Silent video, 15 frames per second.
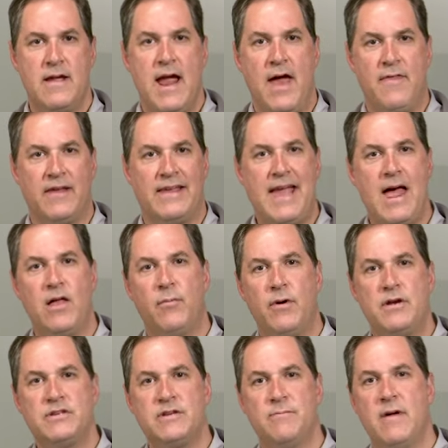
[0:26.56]
and the
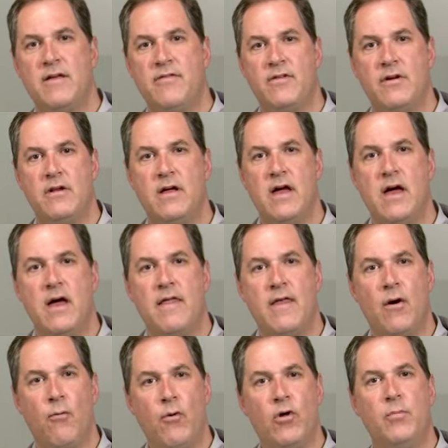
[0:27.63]
calibration method
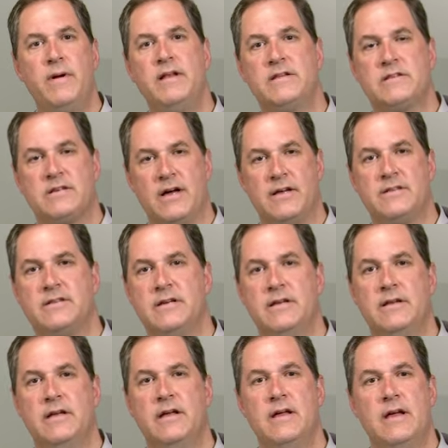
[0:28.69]
that we'll be
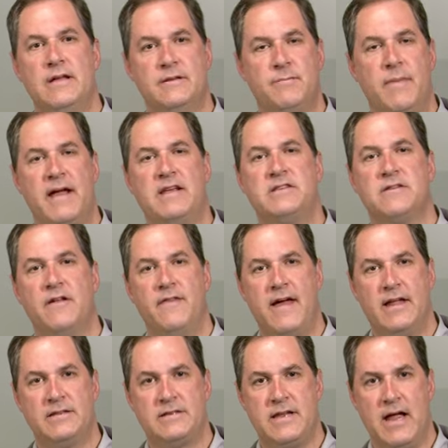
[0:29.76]
discussing is based on
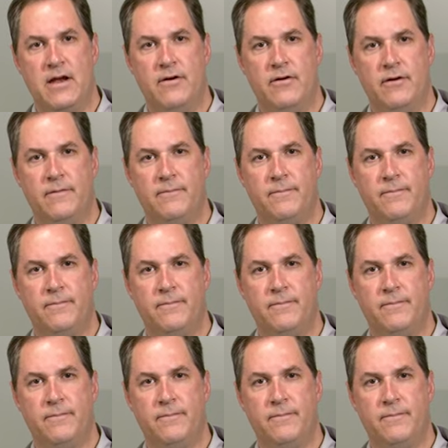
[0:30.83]
that standard.